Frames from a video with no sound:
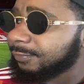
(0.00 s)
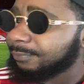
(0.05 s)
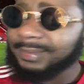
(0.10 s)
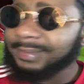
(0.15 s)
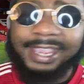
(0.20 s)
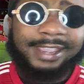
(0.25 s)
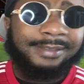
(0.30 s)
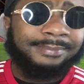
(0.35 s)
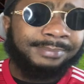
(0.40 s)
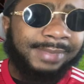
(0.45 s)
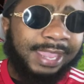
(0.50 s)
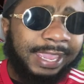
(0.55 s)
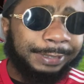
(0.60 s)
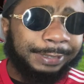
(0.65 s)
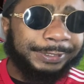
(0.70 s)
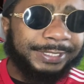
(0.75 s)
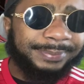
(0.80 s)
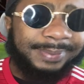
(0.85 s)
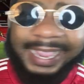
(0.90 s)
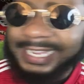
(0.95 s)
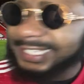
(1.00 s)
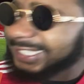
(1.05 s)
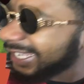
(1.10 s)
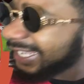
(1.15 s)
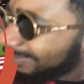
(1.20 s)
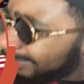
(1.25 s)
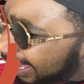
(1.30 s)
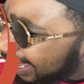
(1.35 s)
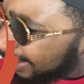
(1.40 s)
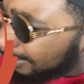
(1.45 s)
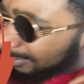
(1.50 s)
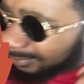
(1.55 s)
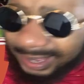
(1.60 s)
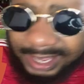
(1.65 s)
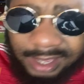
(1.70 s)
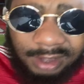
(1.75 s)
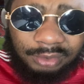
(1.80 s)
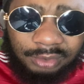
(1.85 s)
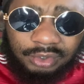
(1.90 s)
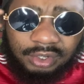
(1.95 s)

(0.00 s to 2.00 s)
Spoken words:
McMayo, spicy McMayo.